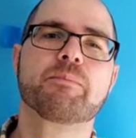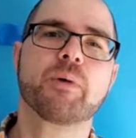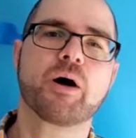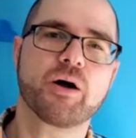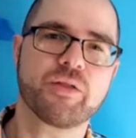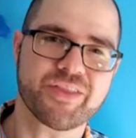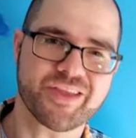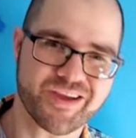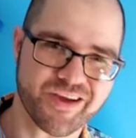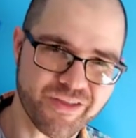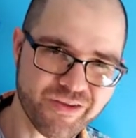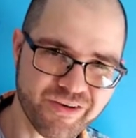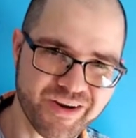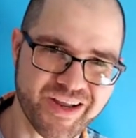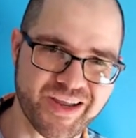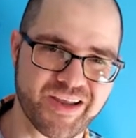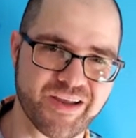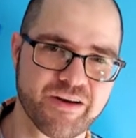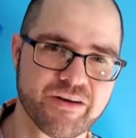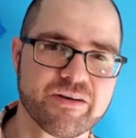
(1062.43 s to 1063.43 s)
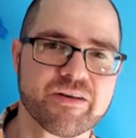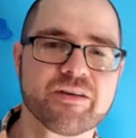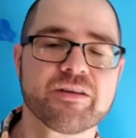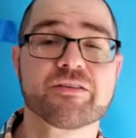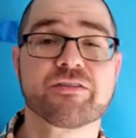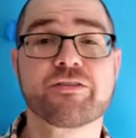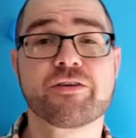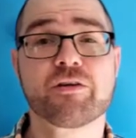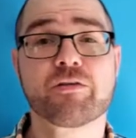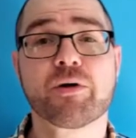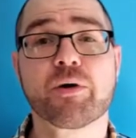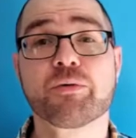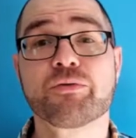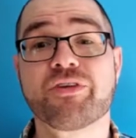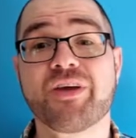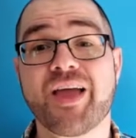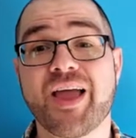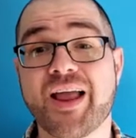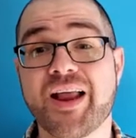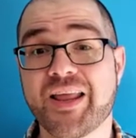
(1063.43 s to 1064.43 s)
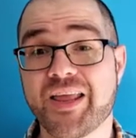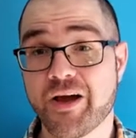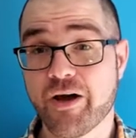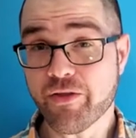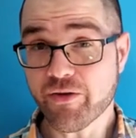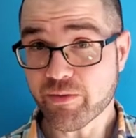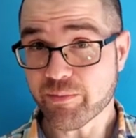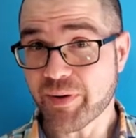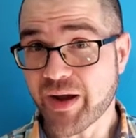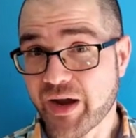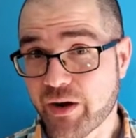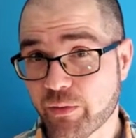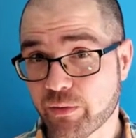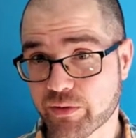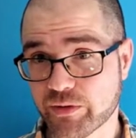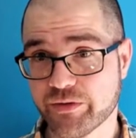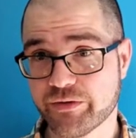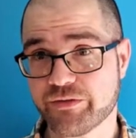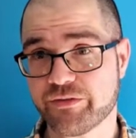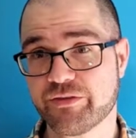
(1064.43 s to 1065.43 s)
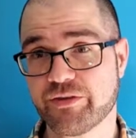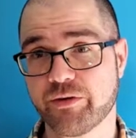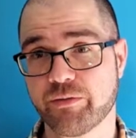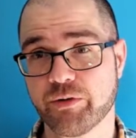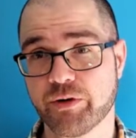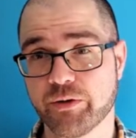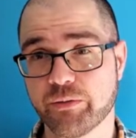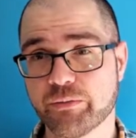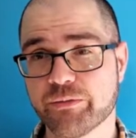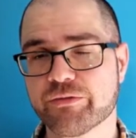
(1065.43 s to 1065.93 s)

On the other hand, 0 to any other power is 0,